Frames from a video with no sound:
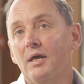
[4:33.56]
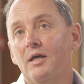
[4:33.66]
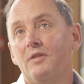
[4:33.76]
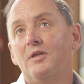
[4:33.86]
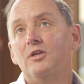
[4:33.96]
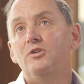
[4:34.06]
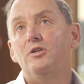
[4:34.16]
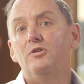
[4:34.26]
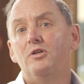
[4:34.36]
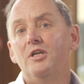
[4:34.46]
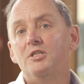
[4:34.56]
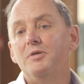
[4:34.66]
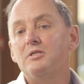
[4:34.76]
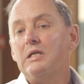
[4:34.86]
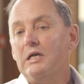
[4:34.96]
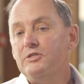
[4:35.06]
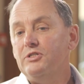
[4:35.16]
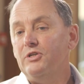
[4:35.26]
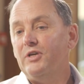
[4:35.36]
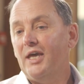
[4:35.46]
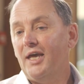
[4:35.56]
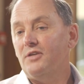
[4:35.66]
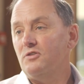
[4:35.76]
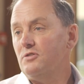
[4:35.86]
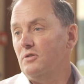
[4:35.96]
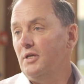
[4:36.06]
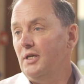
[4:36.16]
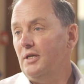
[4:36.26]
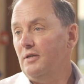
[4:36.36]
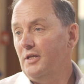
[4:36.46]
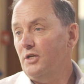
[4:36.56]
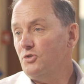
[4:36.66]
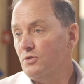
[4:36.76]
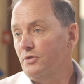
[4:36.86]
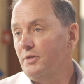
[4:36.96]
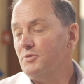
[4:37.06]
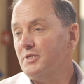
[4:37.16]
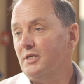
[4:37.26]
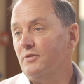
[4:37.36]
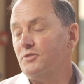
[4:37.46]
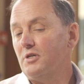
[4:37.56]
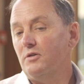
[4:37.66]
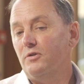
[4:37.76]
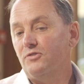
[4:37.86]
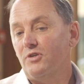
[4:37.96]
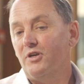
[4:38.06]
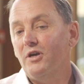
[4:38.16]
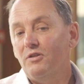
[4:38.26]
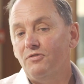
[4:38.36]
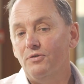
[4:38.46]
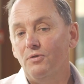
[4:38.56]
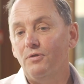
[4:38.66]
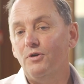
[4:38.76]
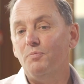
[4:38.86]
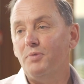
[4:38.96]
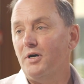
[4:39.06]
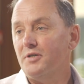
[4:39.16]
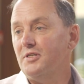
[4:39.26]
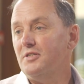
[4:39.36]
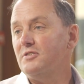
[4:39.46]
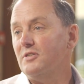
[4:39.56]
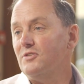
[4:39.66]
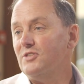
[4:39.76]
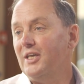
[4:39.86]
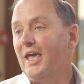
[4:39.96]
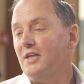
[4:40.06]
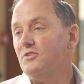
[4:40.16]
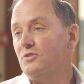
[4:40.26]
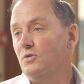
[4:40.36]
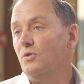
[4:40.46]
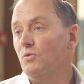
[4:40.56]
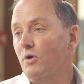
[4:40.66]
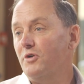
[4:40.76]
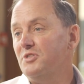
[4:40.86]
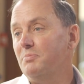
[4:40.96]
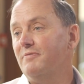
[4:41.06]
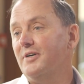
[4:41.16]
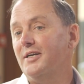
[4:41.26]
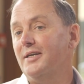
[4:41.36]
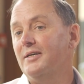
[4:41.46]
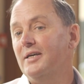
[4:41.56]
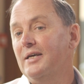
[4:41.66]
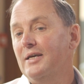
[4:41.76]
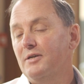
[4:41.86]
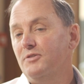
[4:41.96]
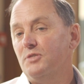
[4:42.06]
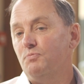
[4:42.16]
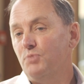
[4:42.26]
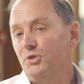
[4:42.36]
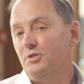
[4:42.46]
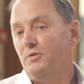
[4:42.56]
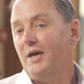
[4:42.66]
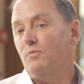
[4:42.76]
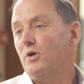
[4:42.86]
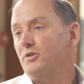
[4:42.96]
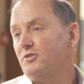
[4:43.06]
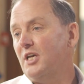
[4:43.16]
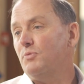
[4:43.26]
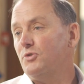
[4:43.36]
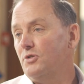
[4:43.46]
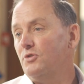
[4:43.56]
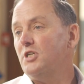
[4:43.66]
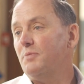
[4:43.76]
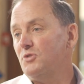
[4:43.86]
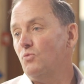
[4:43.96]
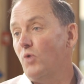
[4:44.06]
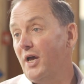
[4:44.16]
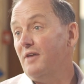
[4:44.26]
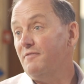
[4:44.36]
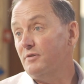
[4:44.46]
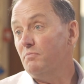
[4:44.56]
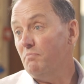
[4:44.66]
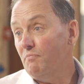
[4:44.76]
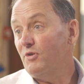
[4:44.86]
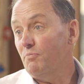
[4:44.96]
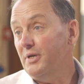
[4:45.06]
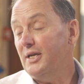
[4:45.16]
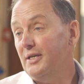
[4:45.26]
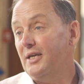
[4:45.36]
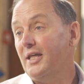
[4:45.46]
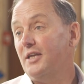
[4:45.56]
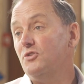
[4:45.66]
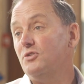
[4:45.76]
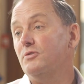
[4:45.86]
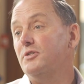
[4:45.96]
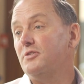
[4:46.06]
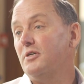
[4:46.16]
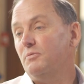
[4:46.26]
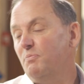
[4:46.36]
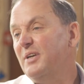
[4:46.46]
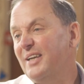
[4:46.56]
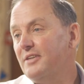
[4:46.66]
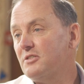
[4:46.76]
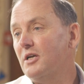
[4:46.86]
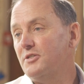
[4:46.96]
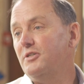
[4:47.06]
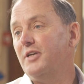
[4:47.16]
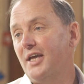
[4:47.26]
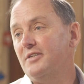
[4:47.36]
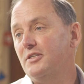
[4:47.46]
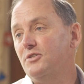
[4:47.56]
I think you need to be as close as you can to the insurer themselves. So going through third parties to get to the warranty provider just puts you that 1 step or 2 steps away from being near that insurer. So get as close as you can to the